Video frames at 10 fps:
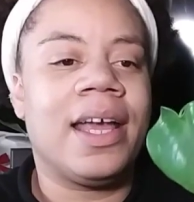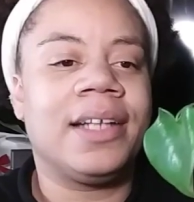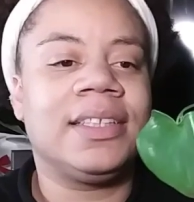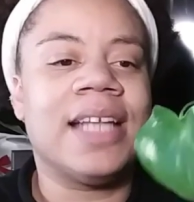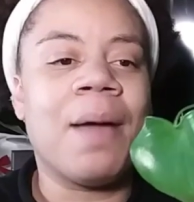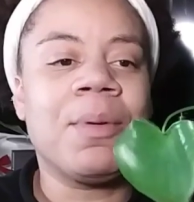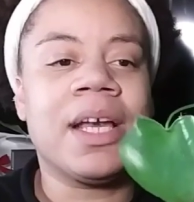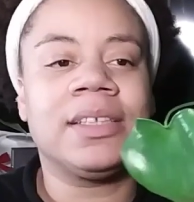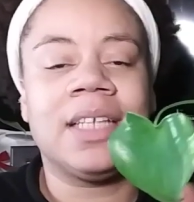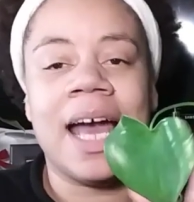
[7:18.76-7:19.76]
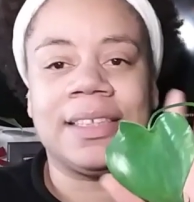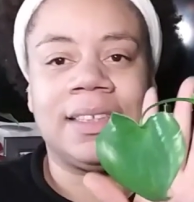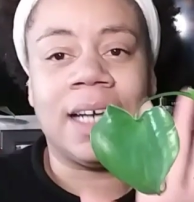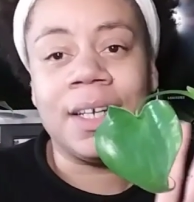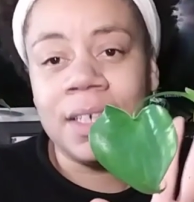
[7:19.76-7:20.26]
not because it has
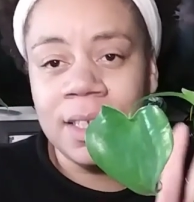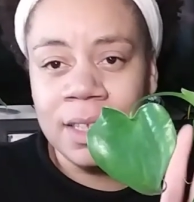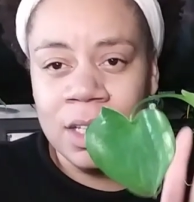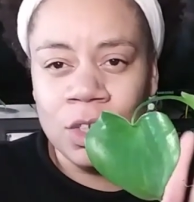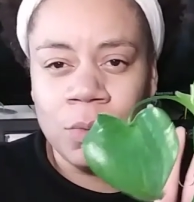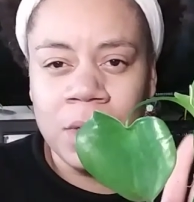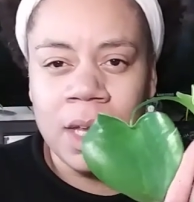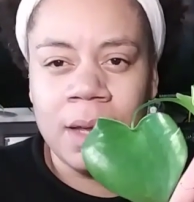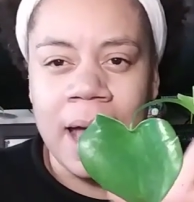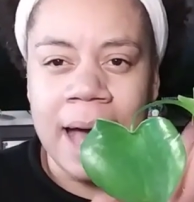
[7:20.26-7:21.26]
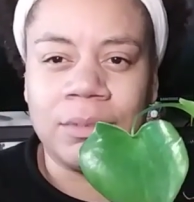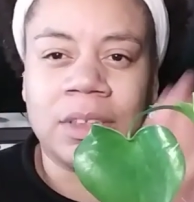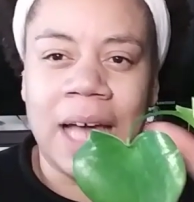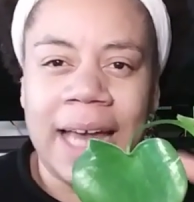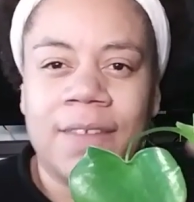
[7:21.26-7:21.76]
done anything unique
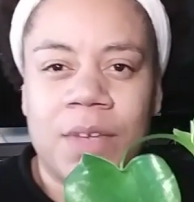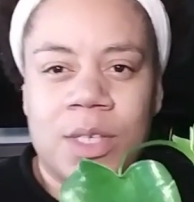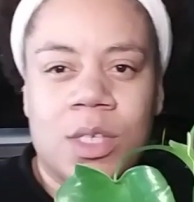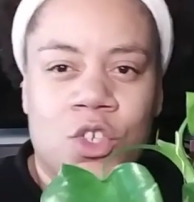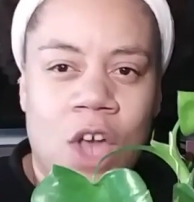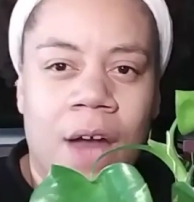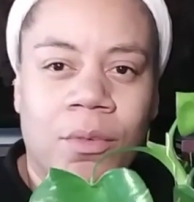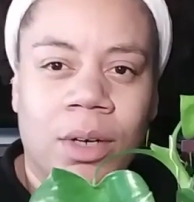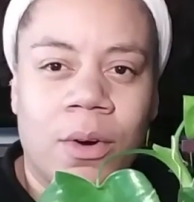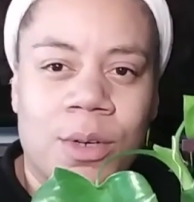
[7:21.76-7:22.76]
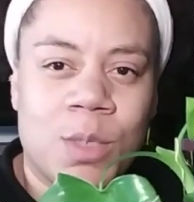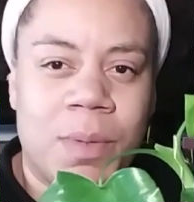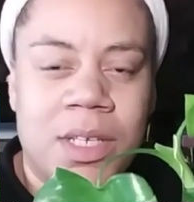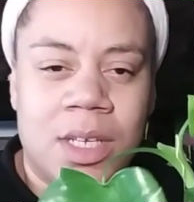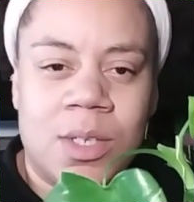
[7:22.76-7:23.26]
outside of its genre or
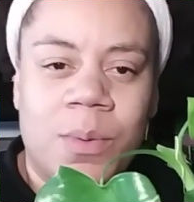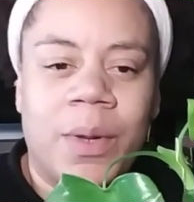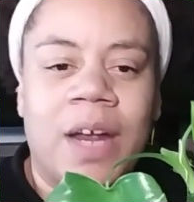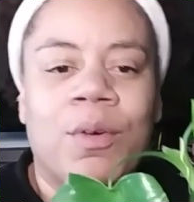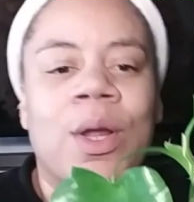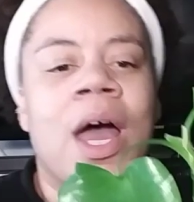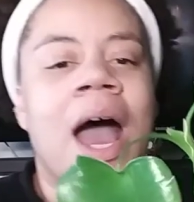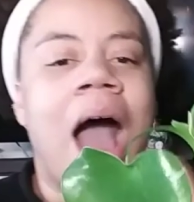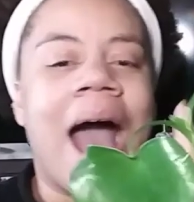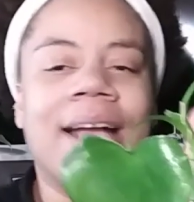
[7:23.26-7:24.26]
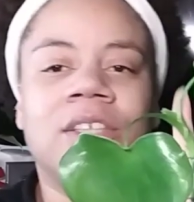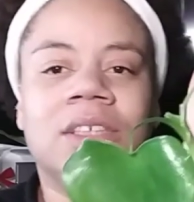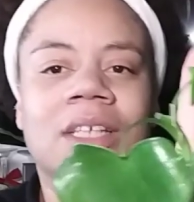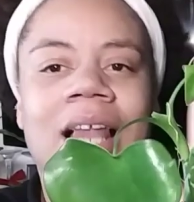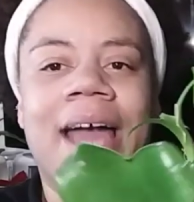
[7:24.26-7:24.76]
species or whatever. I
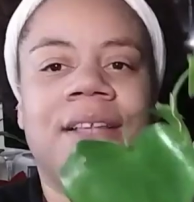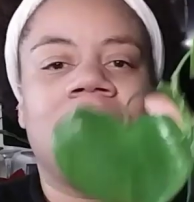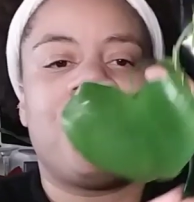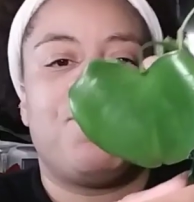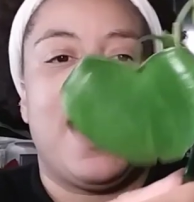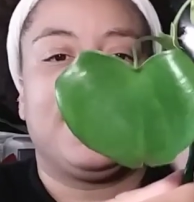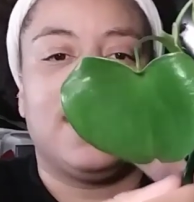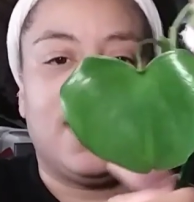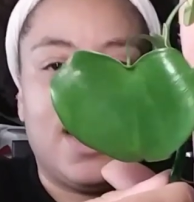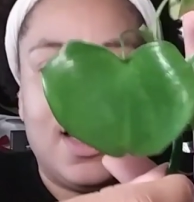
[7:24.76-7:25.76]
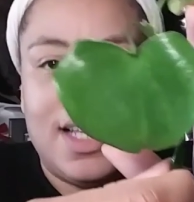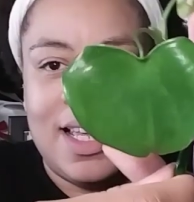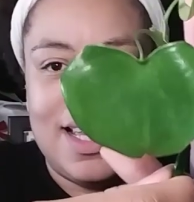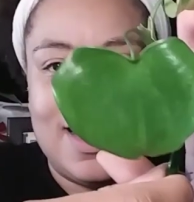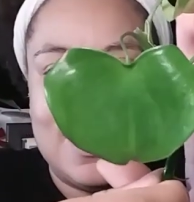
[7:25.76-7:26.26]
just like the fact that it
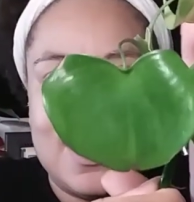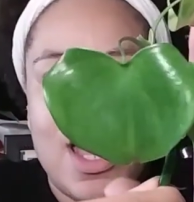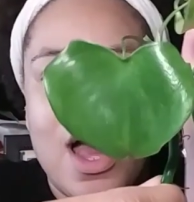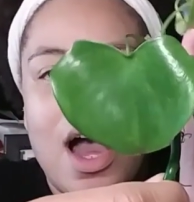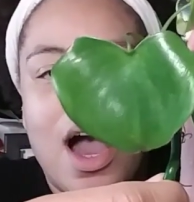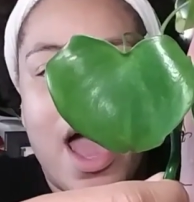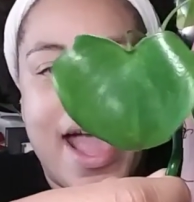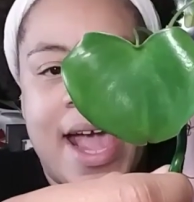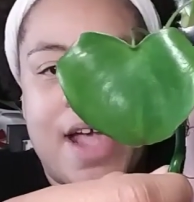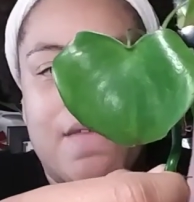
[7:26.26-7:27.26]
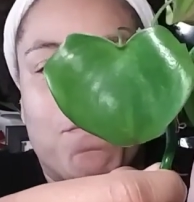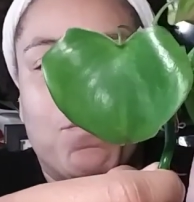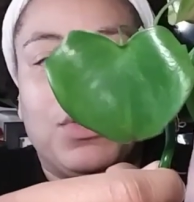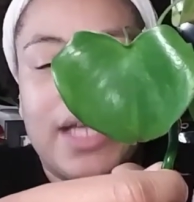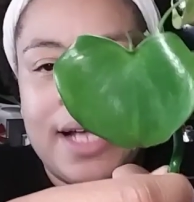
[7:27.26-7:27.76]
is a
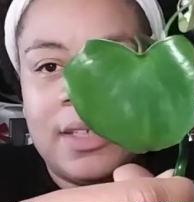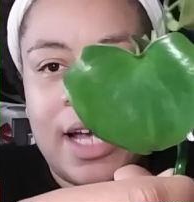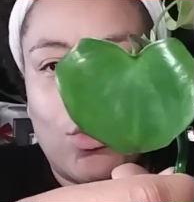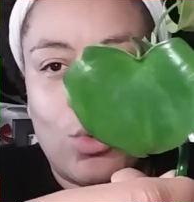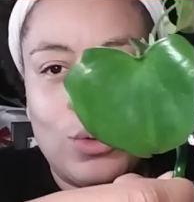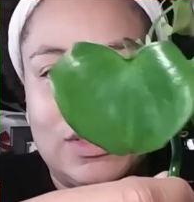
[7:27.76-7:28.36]
plant that grows